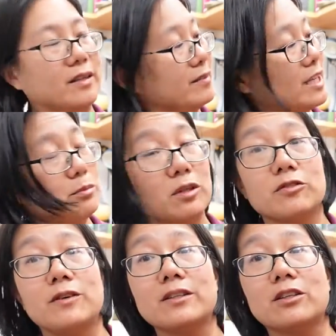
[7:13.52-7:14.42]
They'd
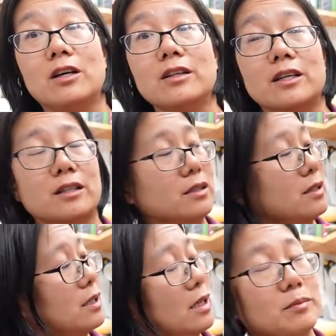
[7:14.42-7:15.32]
modify the collar.
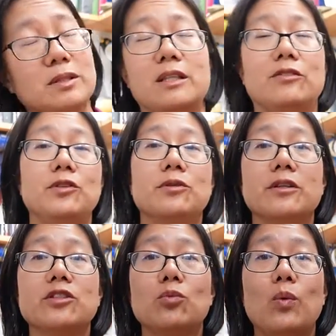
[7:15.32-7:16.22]
I mean, if you were
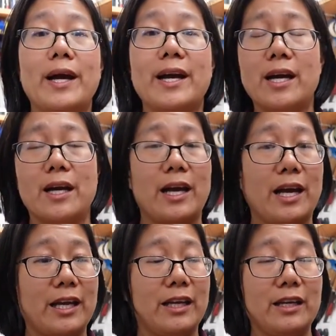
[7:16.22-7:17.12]
going to wear
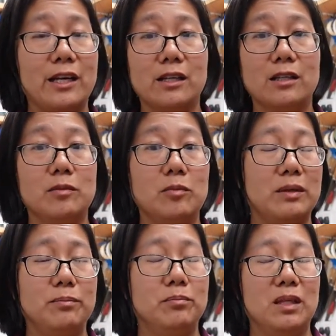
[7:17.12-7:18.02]

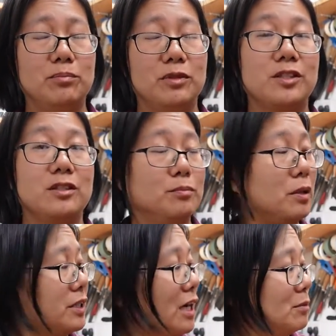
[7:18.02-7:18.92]
a Bristol
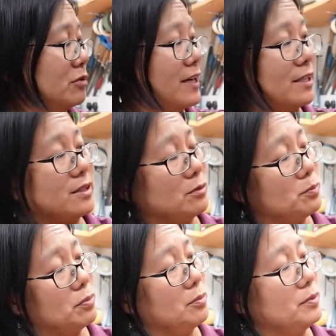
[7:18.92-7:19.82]
body armor vest, it
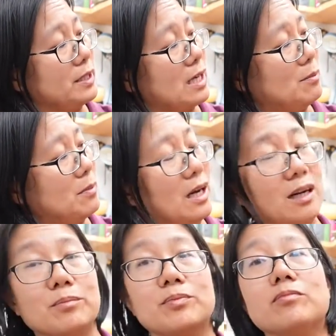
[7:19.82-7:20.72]
would probably come
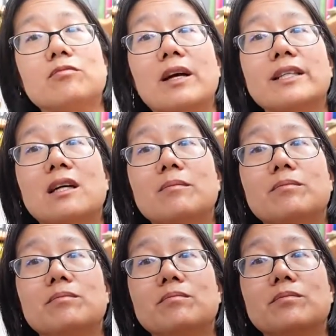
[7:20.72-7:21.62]
up right up
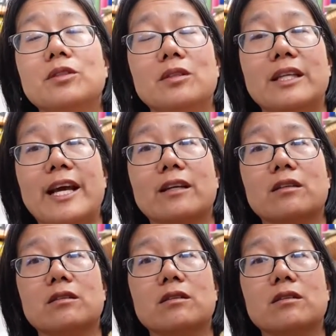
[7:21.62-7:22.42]
to the neck,